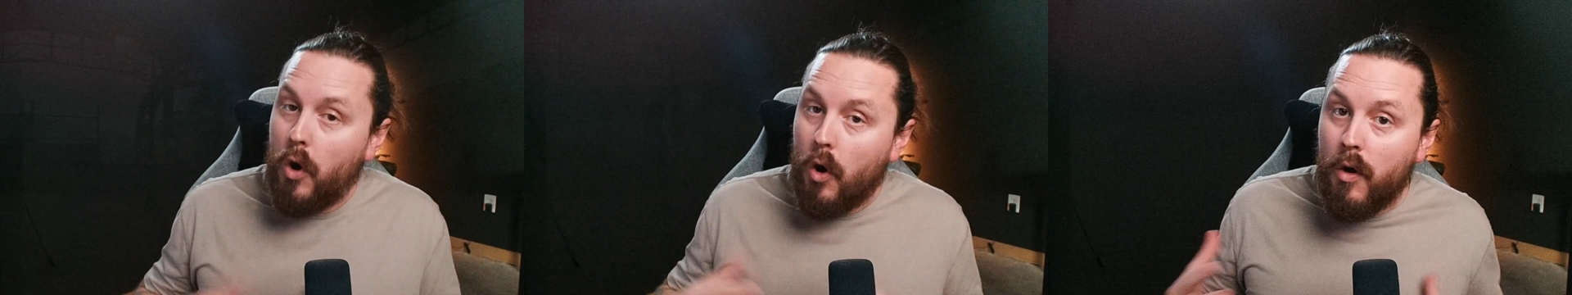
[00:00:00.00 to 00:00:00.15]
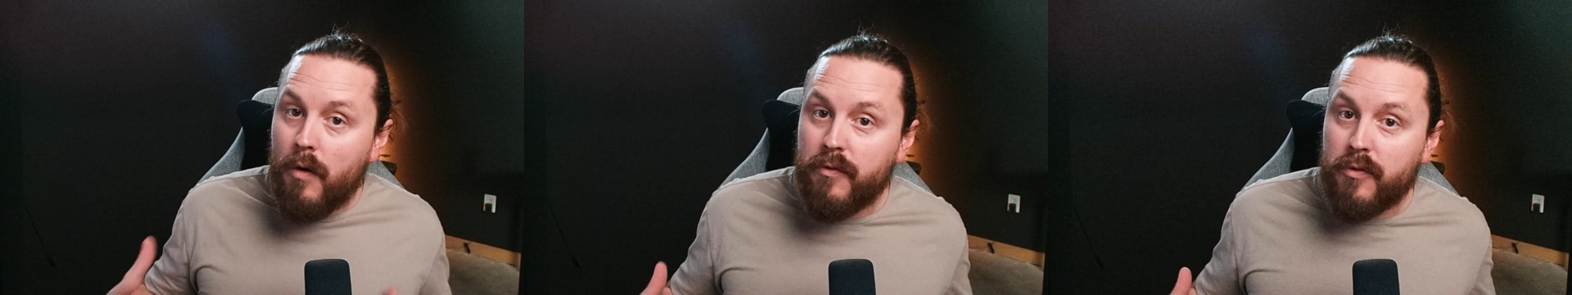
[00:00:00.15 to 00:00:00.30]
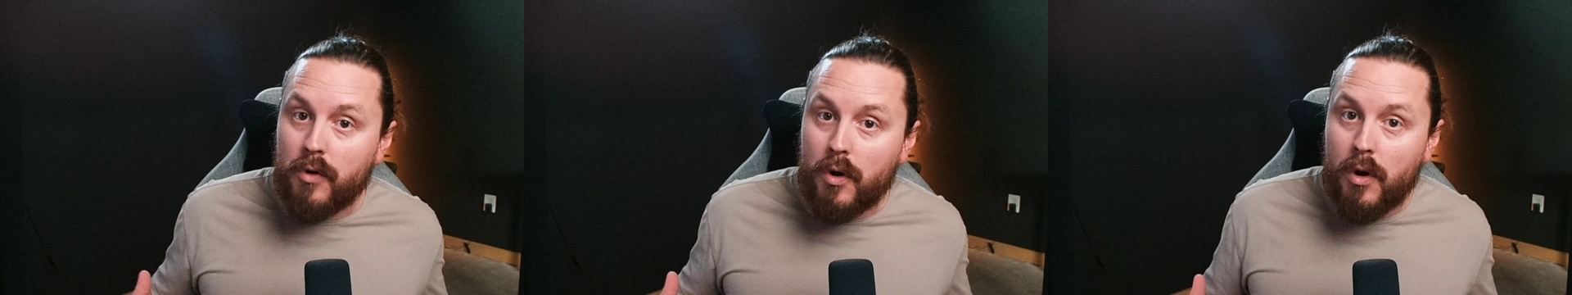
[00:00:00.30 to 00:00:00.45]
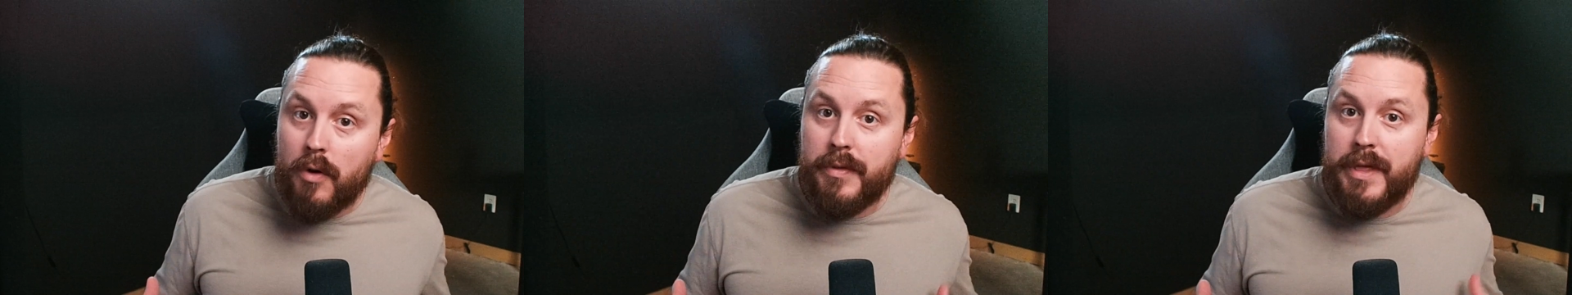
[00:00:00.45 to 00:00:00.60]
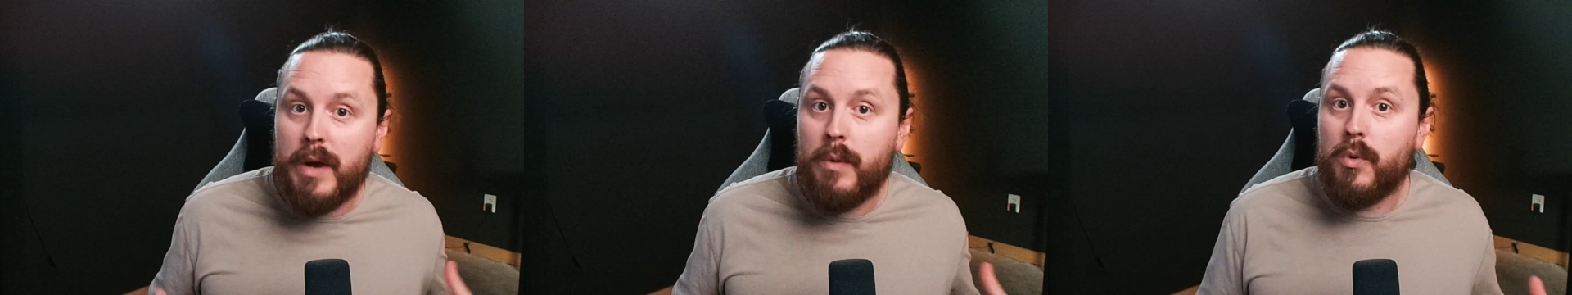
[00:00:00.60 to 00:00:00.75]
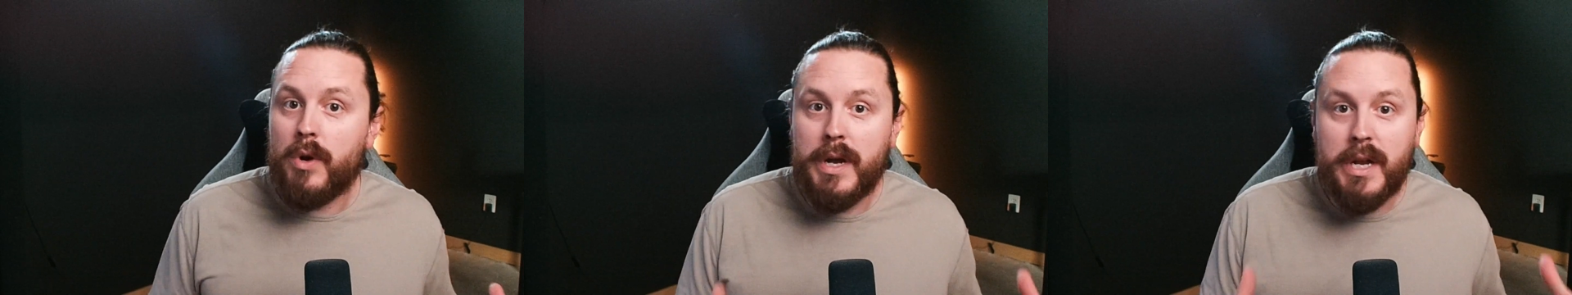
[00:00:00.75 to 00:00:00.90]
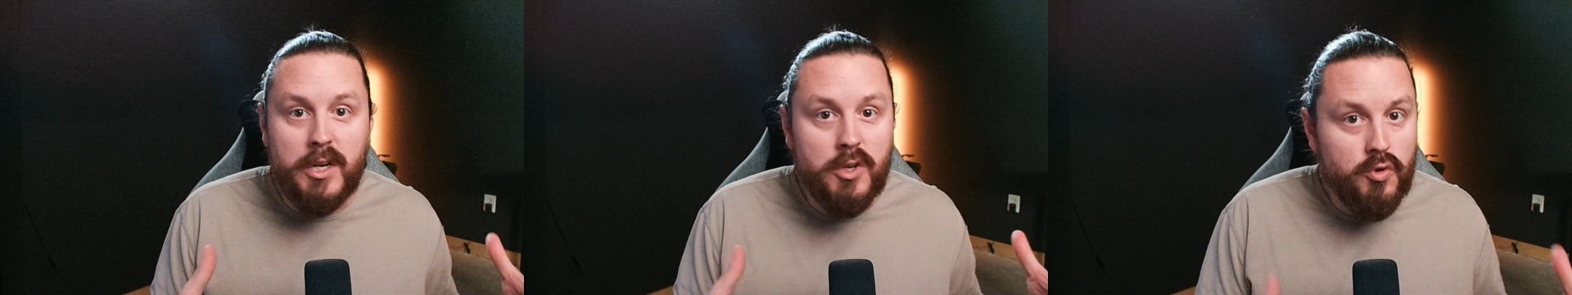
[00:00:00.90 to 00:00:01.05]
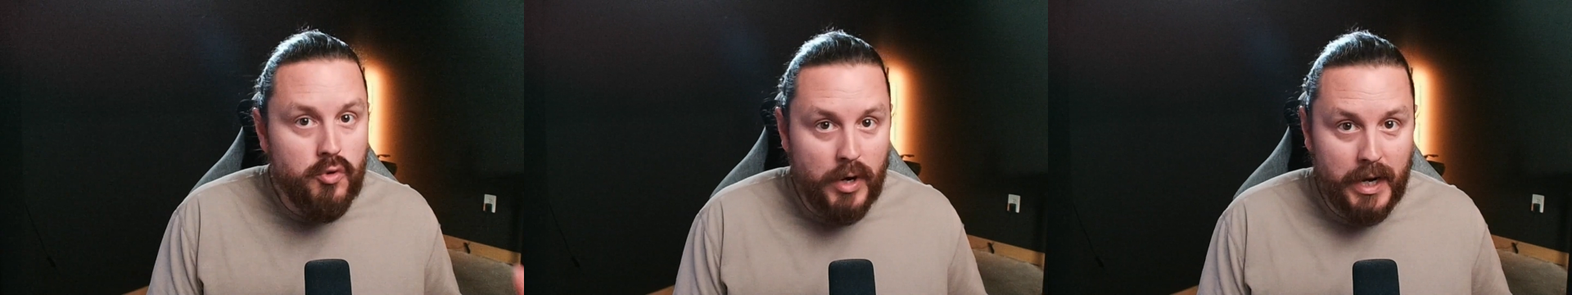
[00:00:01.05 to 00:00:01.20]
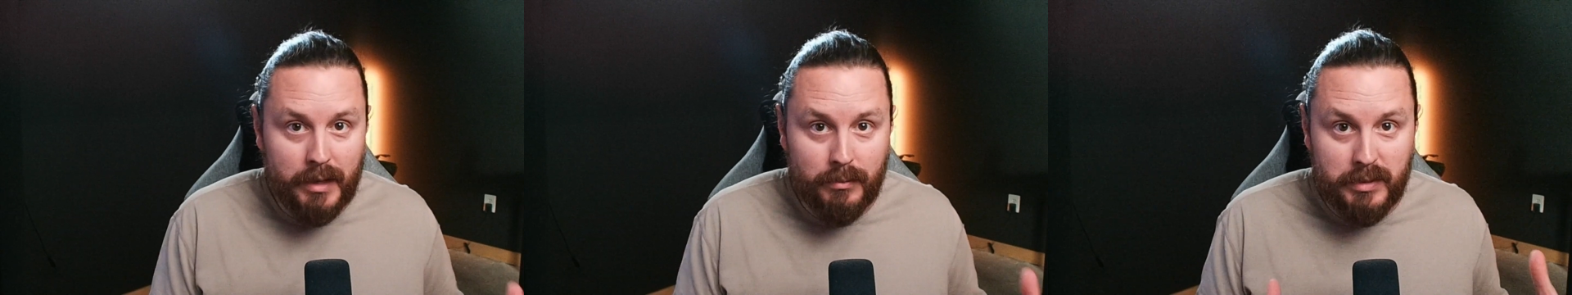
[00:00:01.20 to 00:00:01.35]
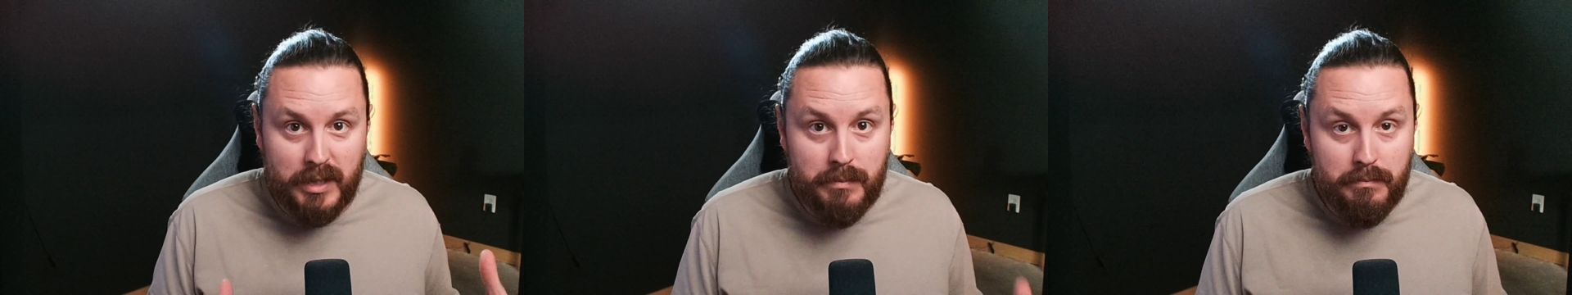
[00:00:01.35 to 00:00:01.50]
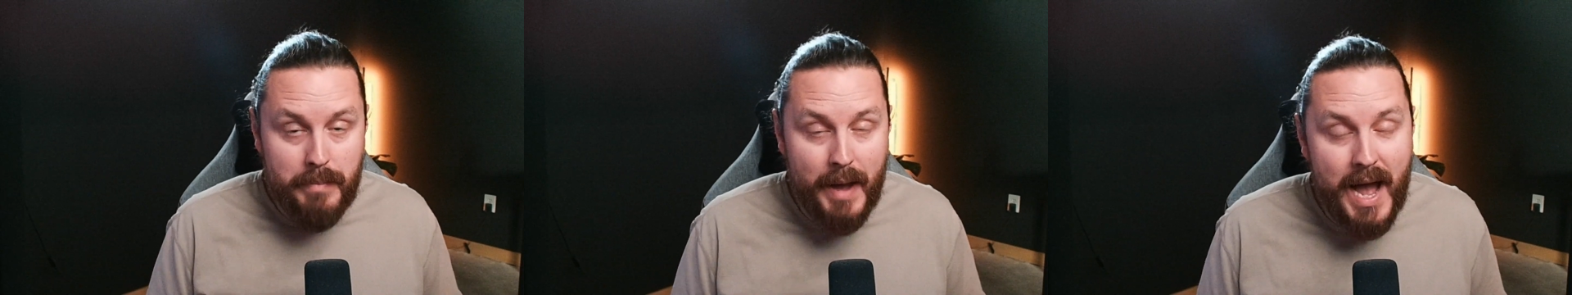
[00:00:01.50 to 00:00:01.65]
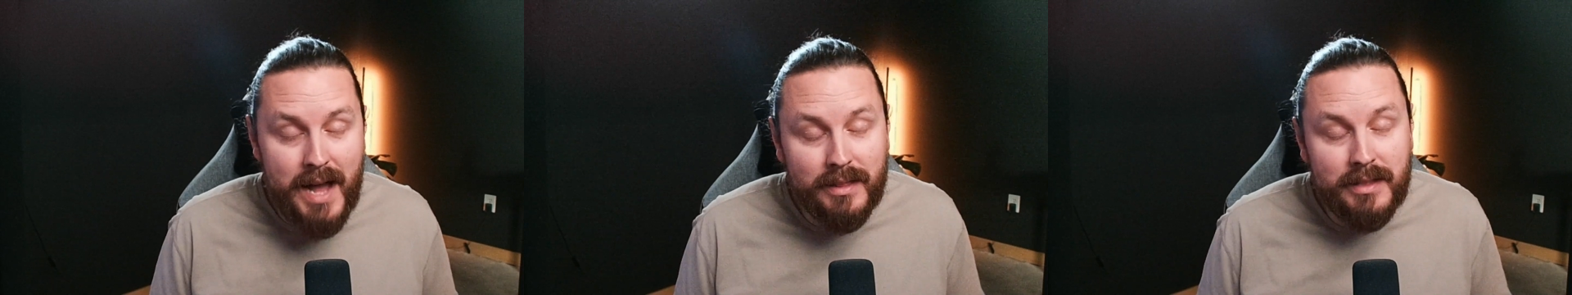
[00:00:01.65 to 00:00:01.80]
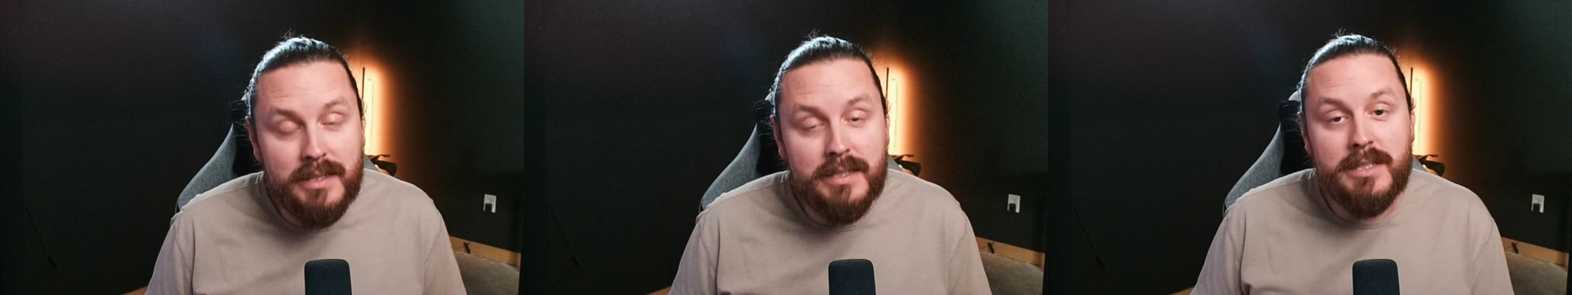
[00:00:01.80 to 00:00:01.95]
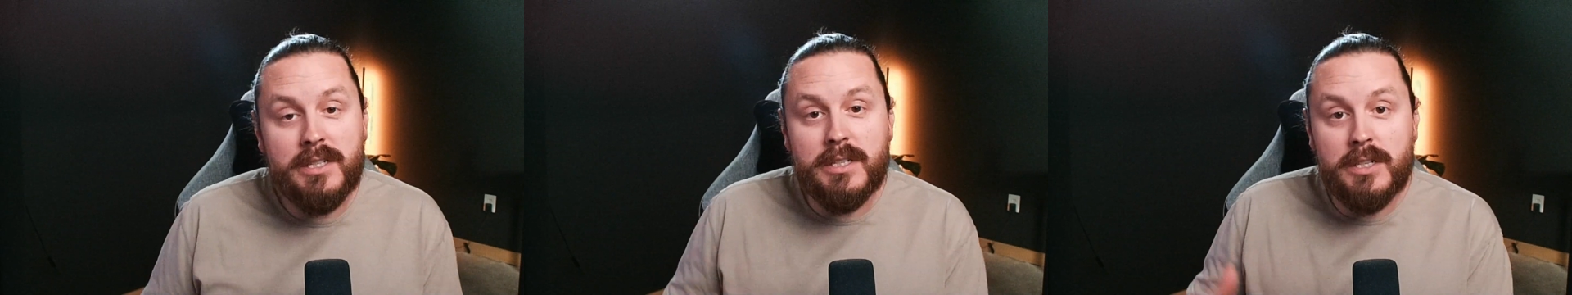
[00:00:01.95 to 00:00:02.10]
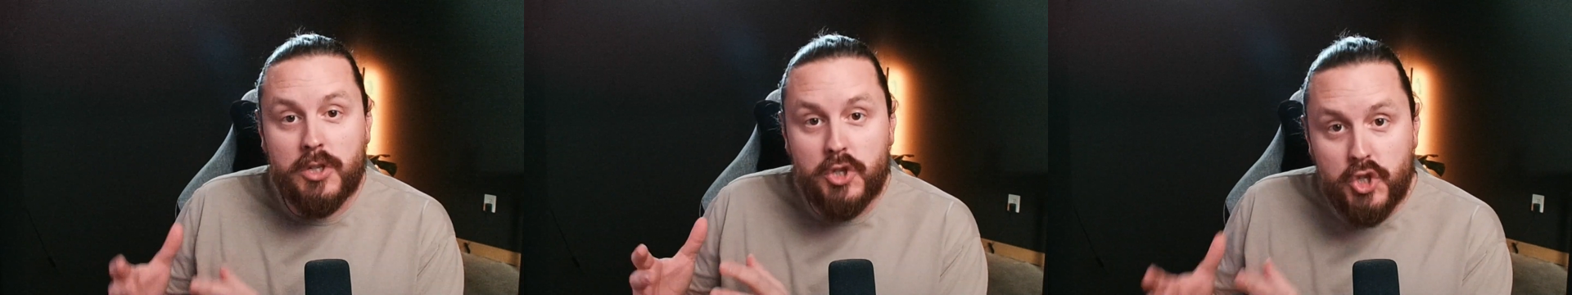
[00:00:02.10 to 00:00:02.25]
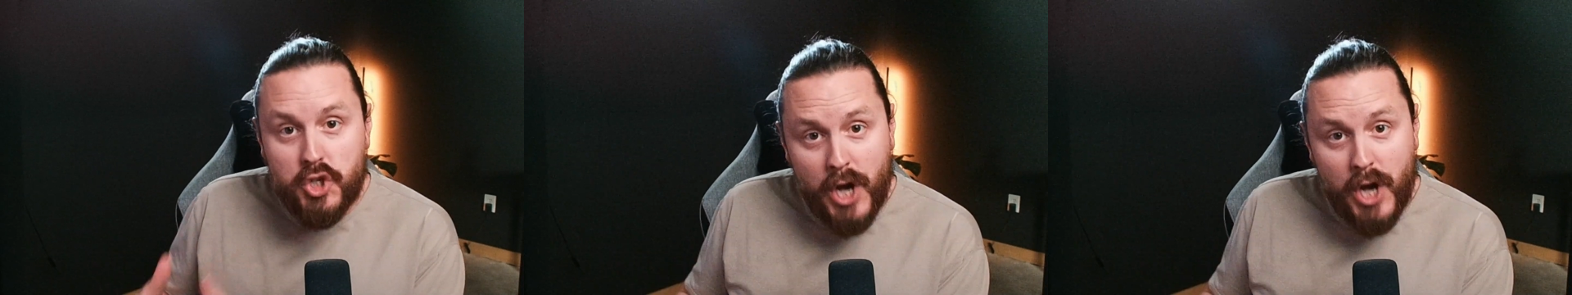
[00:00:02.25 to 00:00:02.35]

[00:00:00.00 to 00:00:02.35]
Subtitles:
overall they were incredibly balanced,